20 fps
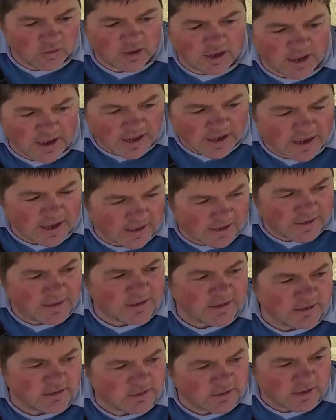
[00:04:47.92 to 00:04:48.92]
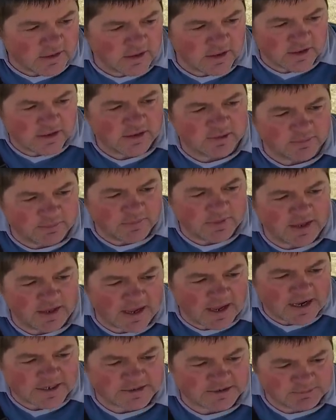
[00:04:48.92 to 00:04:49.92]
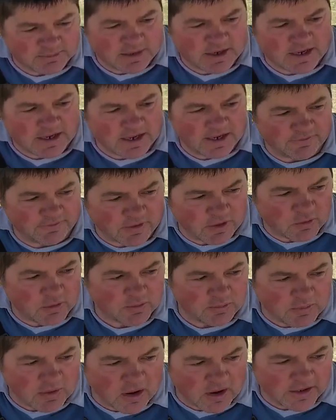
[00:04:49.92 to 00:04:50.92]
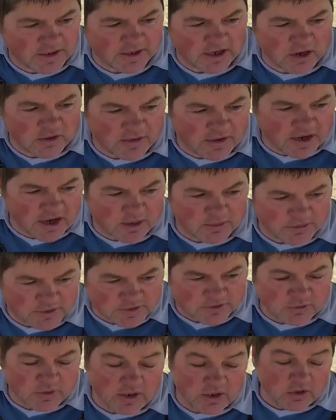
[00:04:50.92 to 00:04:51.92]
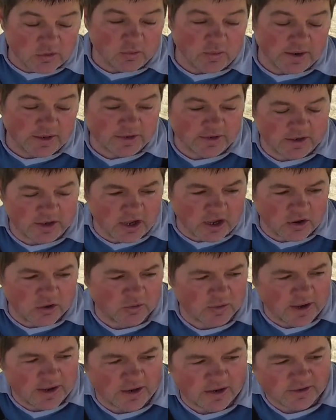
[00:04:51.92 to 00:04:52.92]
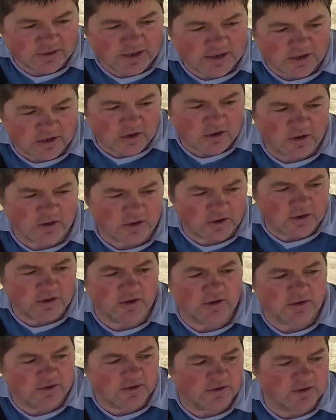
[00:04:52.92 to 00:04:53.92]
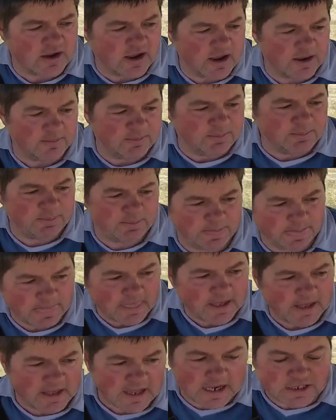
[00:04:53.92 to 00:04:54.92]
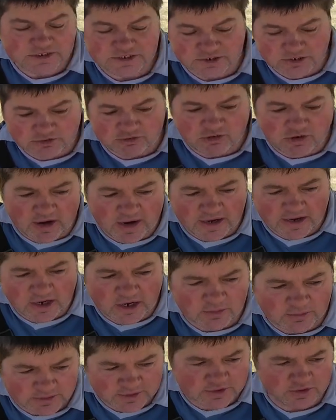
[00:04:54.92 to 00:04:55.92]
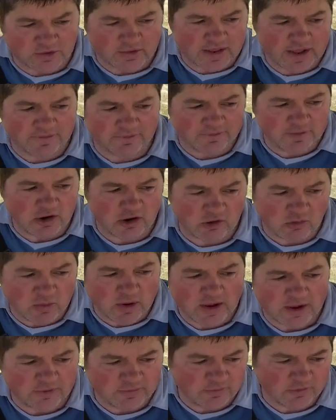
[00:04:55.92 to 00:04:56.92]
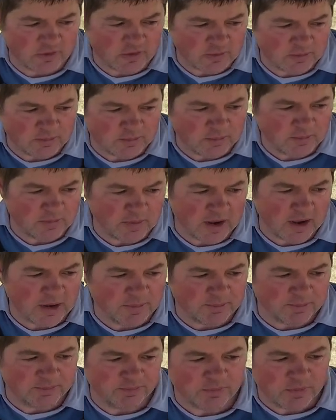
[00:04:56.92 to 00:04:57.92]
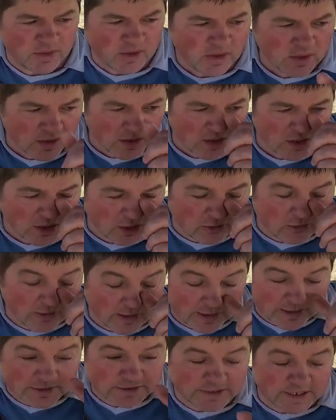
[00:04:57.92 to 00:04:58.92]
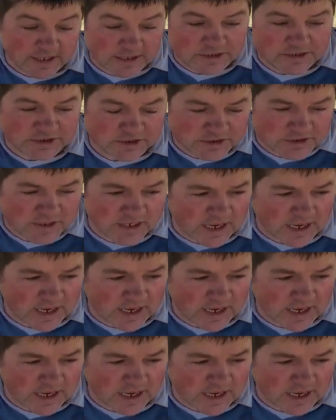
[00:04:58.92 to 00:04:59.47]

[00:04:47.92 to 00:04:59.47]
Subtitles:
And he asked me if I would mind going up, so it's quite a long way to go, and I did look at catching a train up, because it's not that far away from a train station,